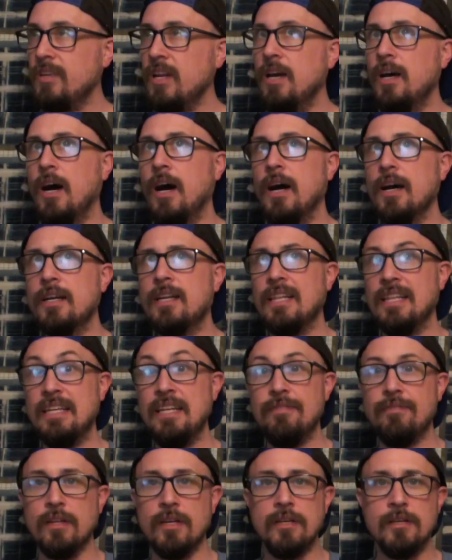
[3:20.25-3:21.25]
uh,
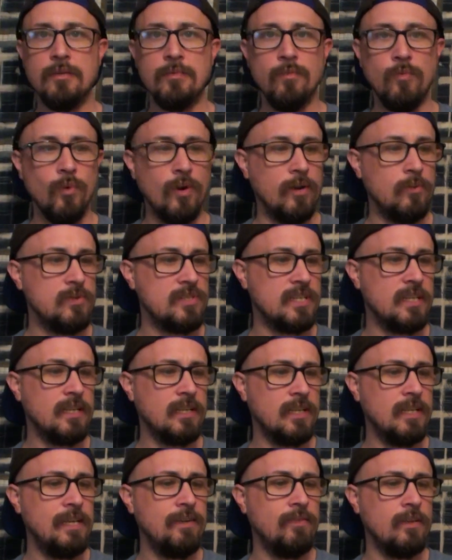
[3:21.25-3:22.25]
Cleveland when I was in
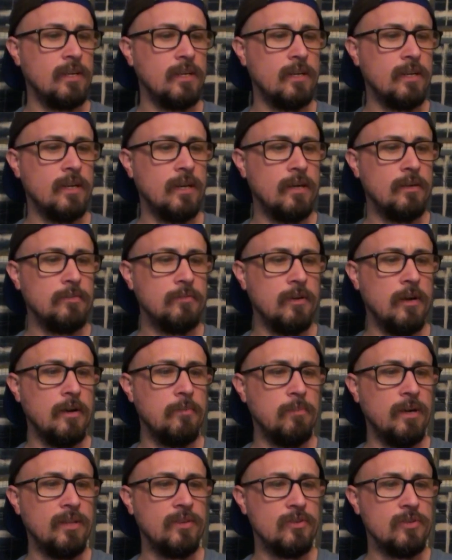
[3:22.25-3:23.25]
Cleveland a, uh,
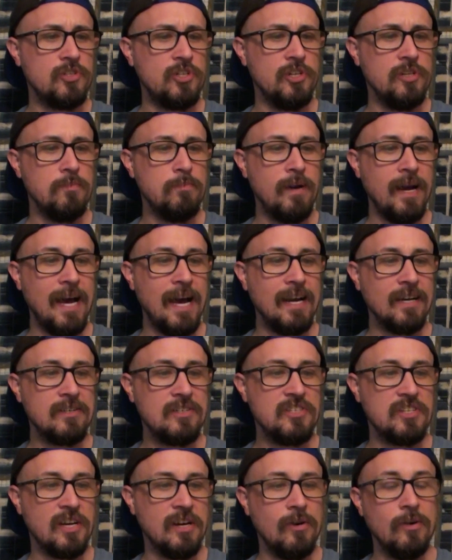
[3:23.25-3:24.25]
a, month or two back.
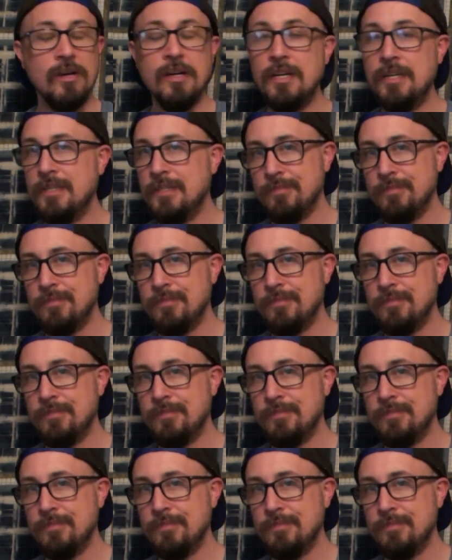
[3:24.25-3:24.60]
So